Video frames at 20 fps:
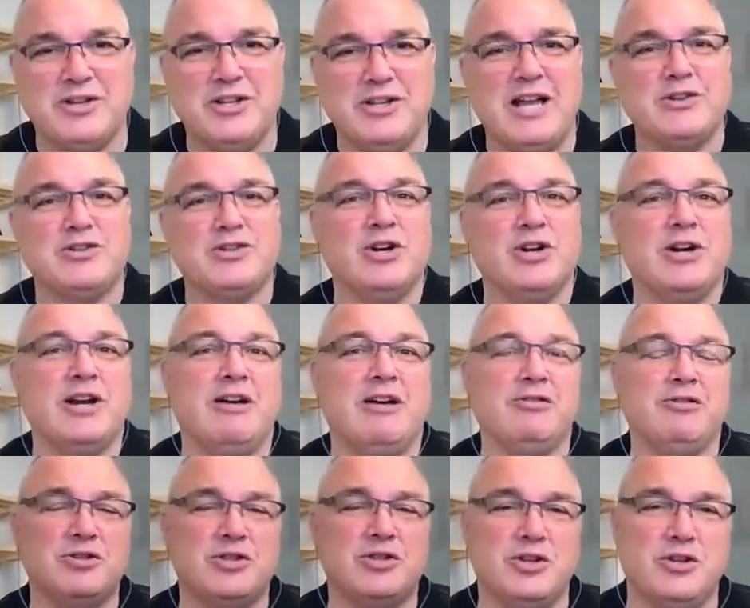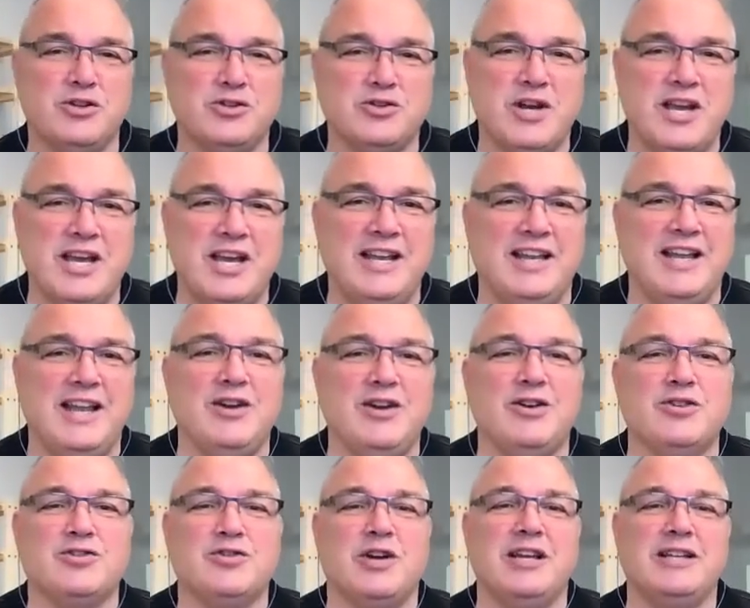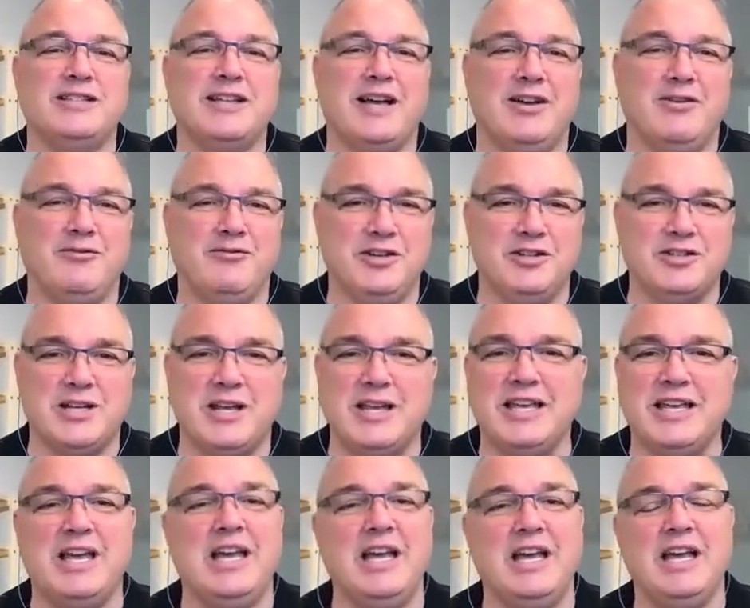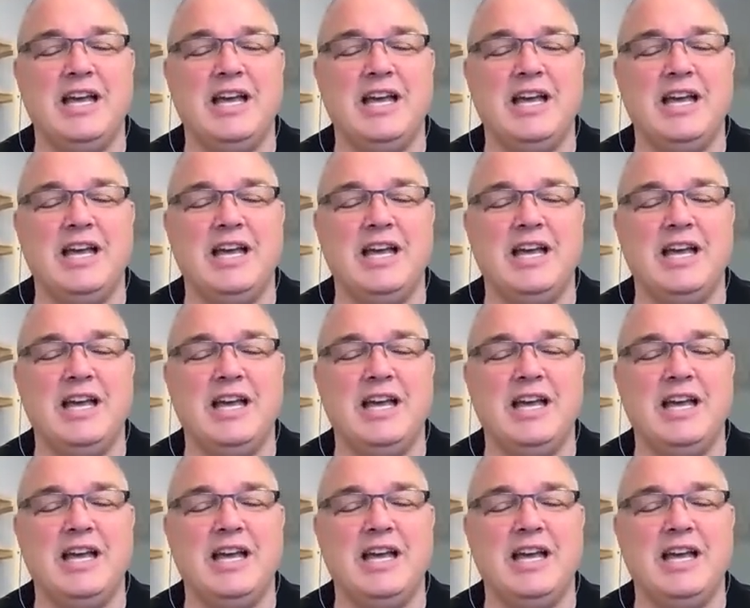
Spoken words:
and that dirt now goes into the drain, and now your drain tile fills it.